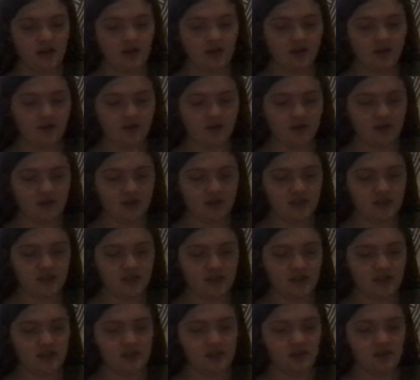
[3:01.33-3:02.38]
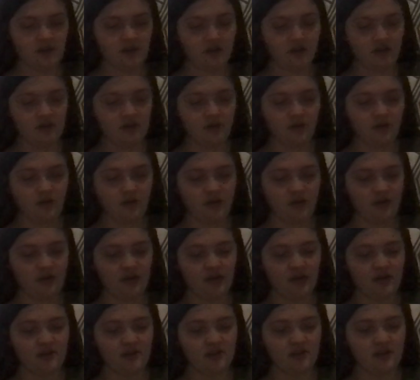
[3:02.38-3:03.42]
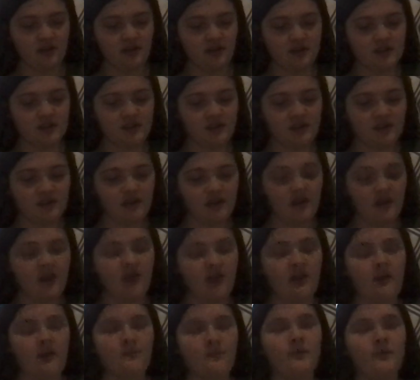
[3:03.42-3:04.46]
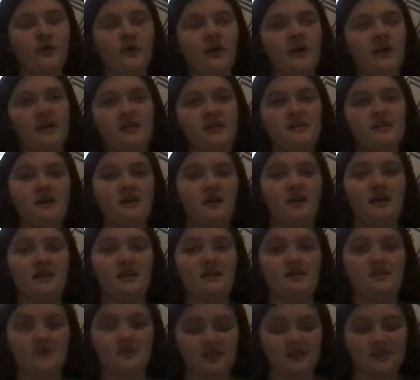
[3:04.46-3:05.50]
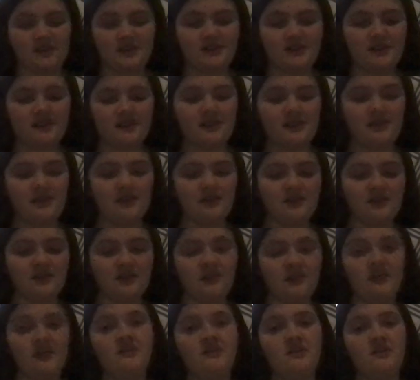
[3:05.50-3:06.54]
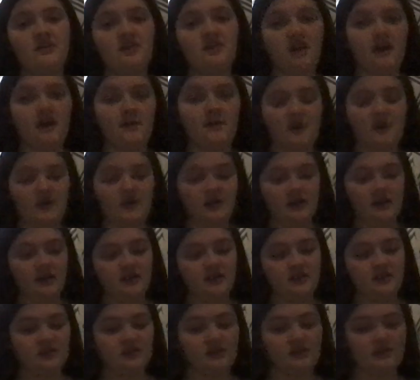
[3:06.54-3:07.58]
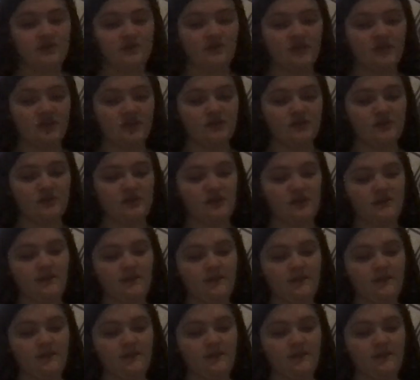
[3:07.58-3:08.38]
and we're going to sing this song called Holy Ground. Now let's praise God as we listen to these songs. I'd like to clap your hands to this first one.